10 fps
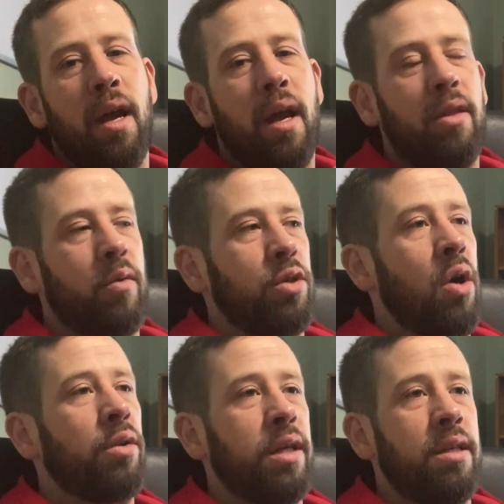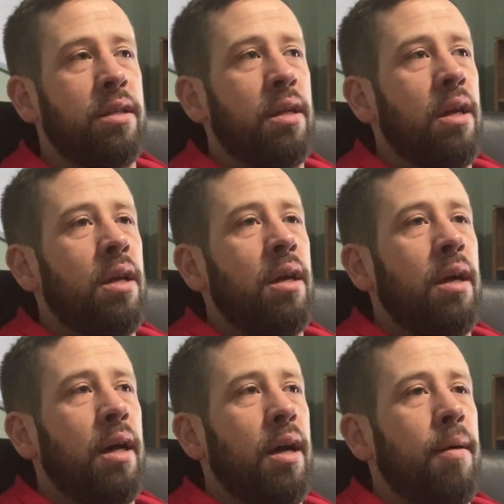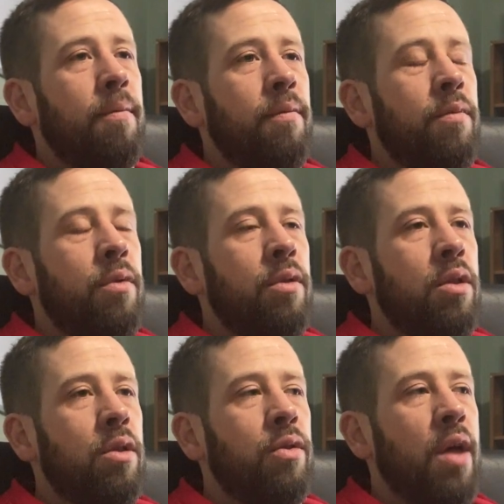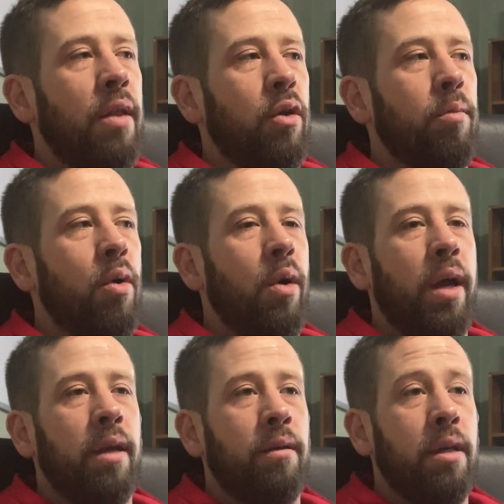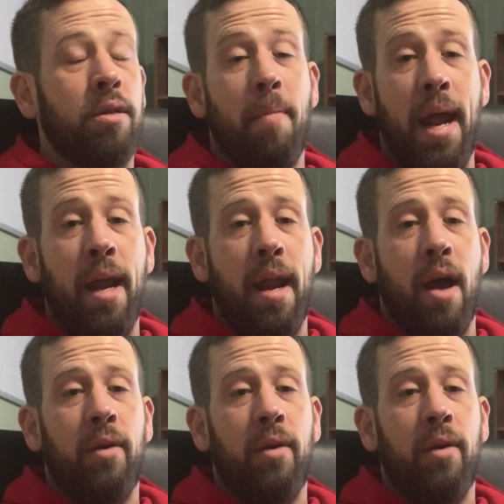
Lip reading: And the result is that little boy is a man now.